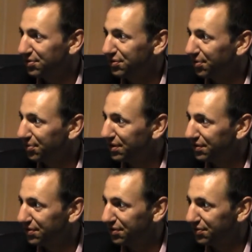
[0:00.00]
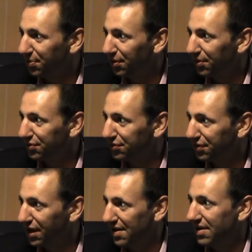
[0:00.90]
There's no reason these workers
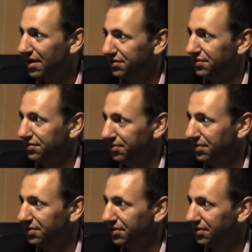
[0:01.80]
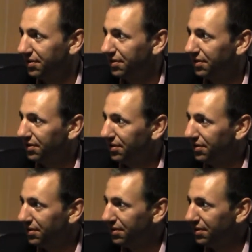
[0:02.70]
shouldn't have access to it. And yet the
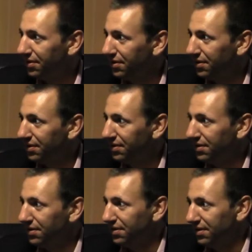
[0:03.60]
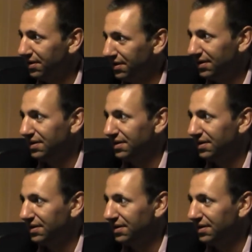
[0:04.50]
Treasury Department testified